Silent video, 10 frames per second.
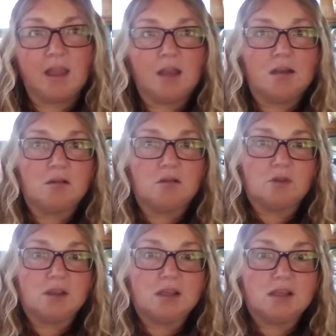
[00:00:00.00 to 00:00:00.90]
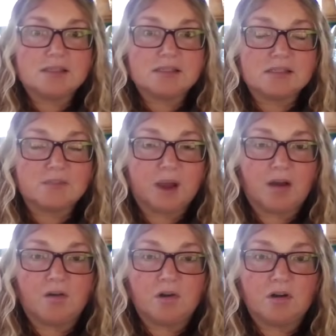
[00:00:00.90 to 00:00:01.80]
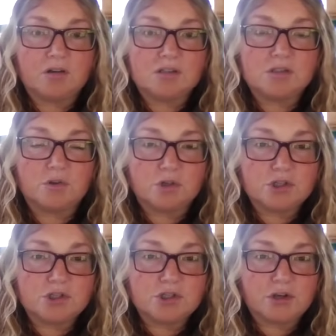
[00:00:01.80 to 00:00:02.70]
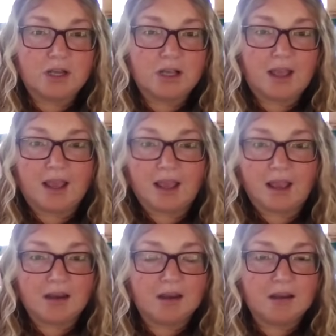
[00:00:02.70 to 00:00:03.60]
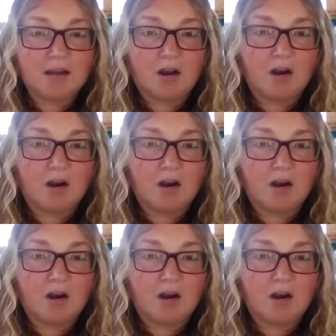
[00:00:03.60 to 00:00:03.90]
And really, this is about our soul's journey and